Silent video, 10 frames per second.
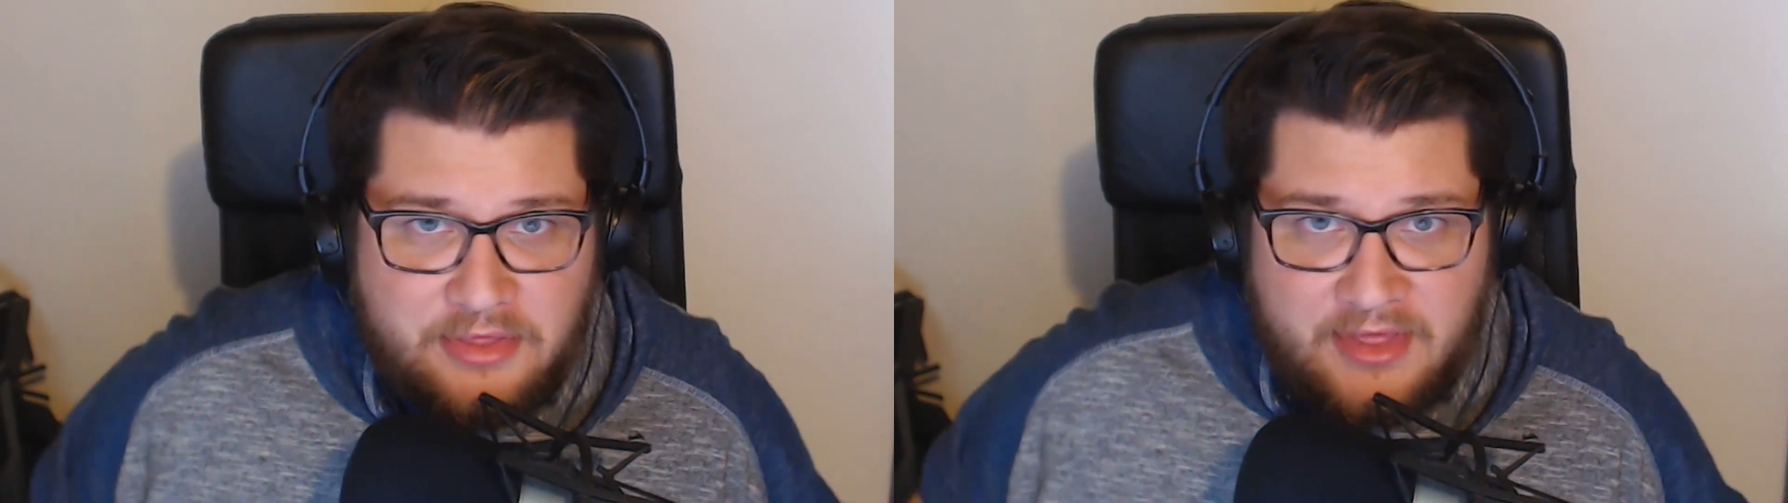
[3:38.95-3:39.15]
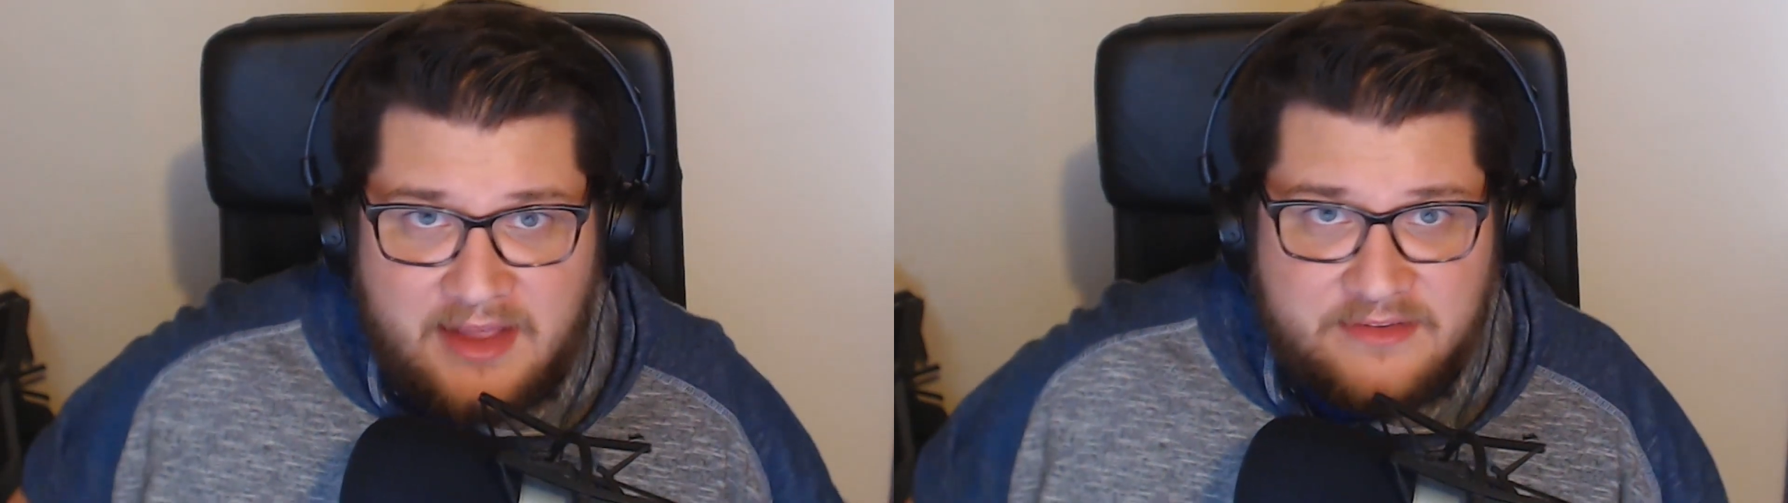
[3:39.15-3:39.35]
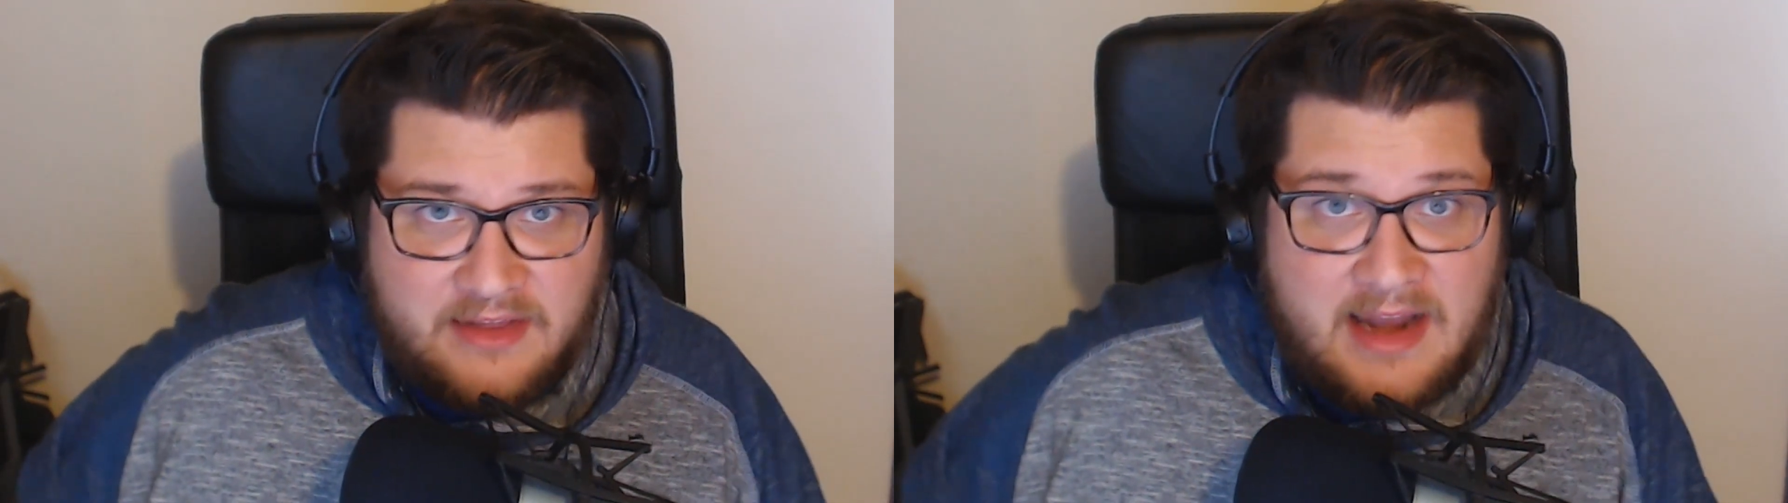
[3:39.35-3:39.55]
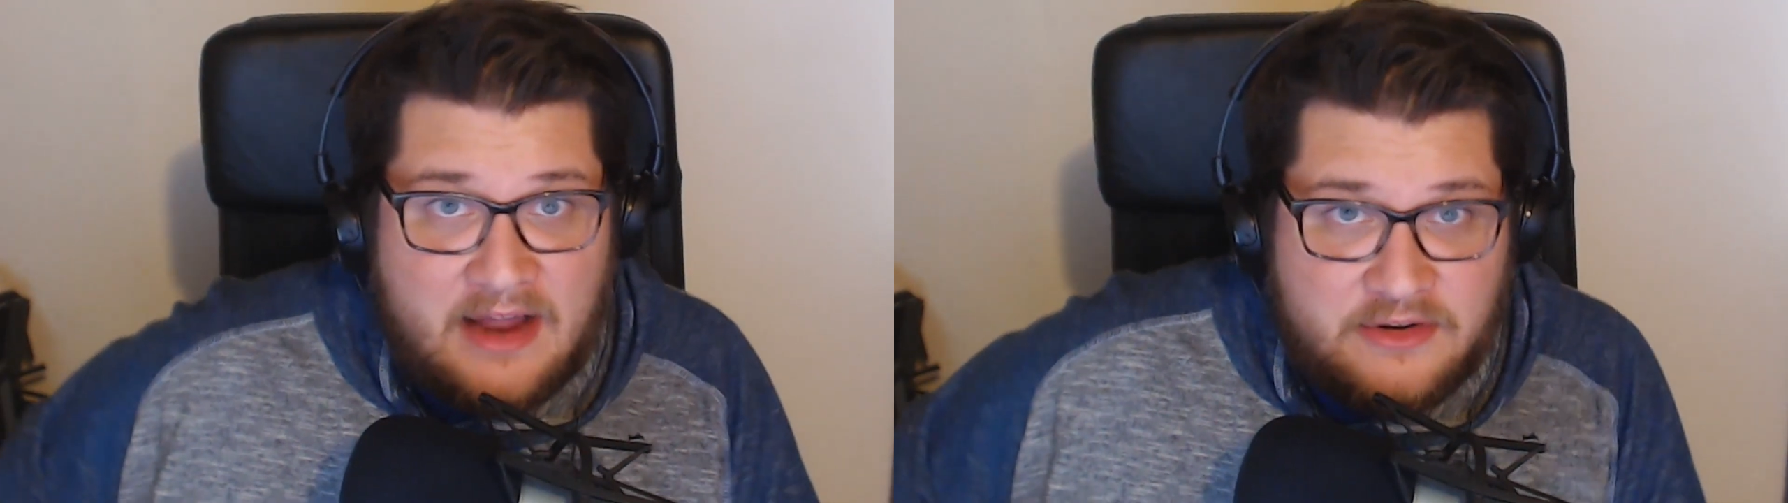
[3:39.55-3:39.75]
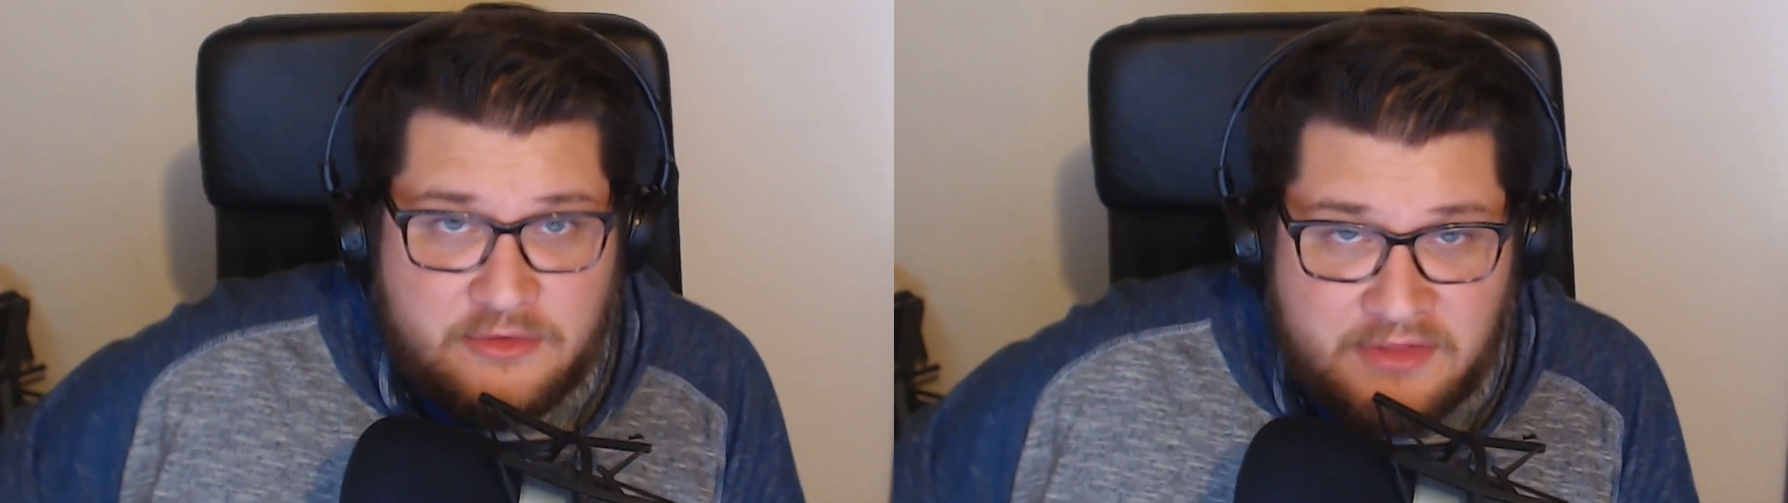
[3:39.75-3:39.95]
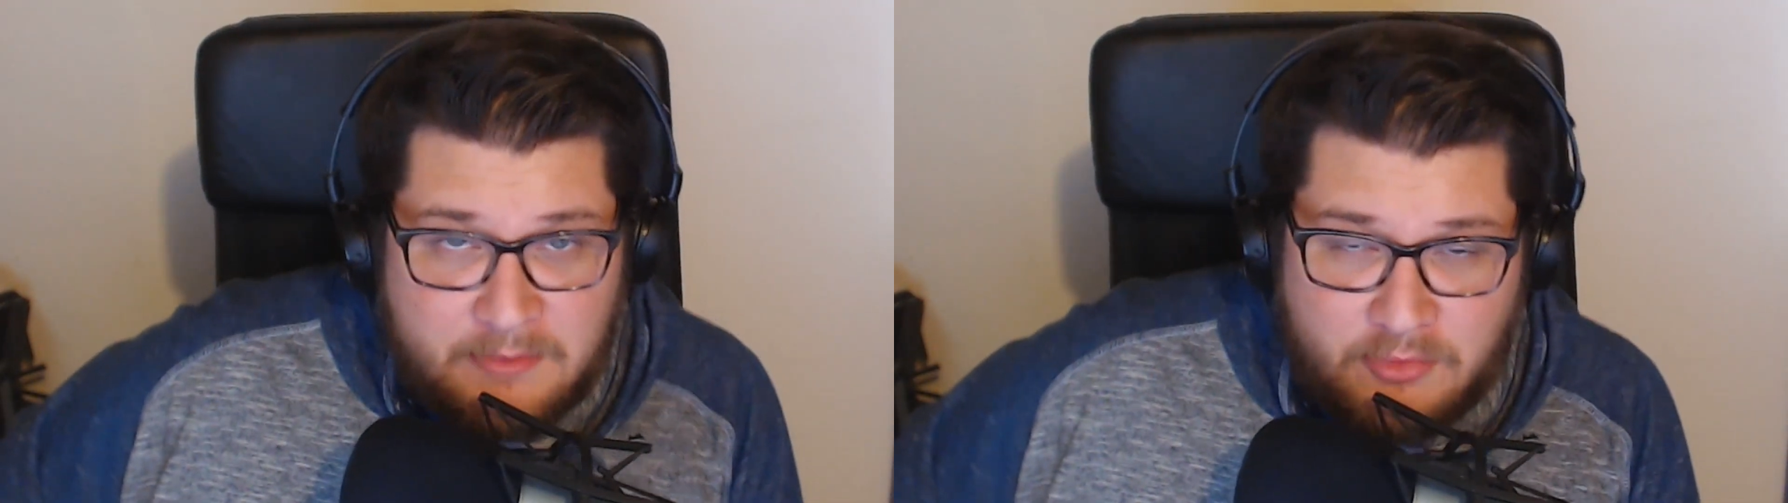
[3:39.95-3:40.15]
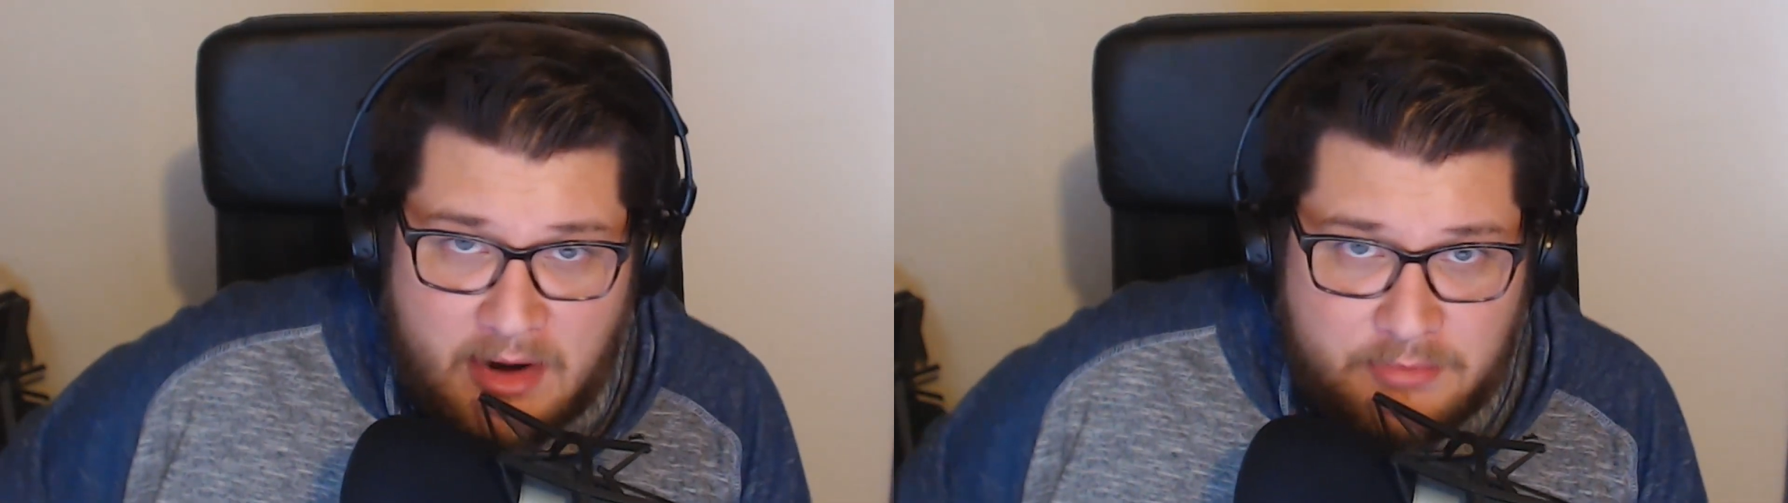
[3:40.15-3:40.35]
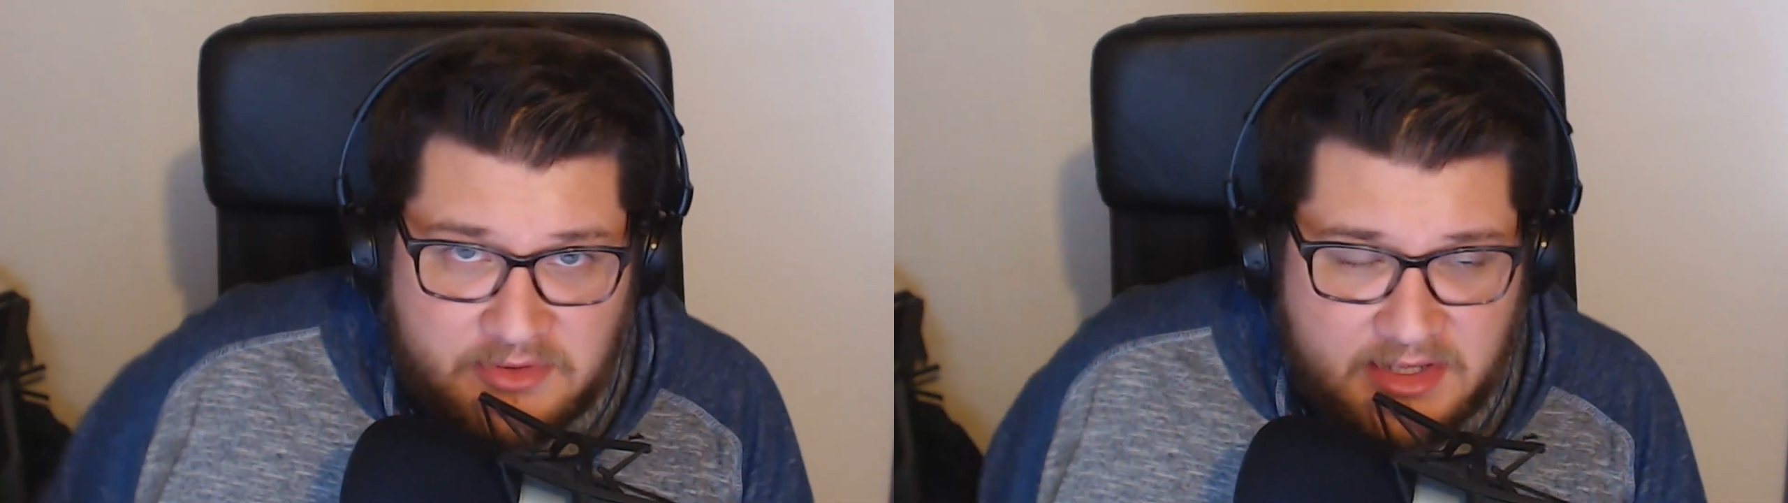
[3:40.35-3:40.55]
things and how to do them
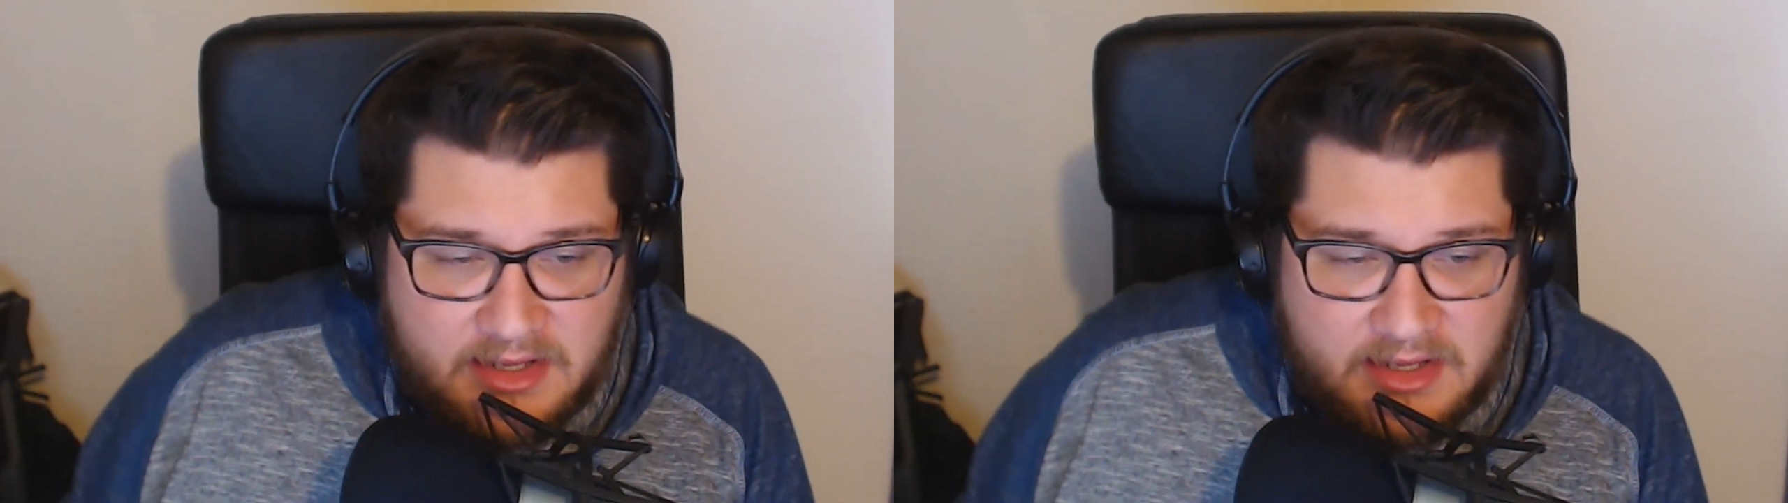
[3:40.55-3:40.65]
properly.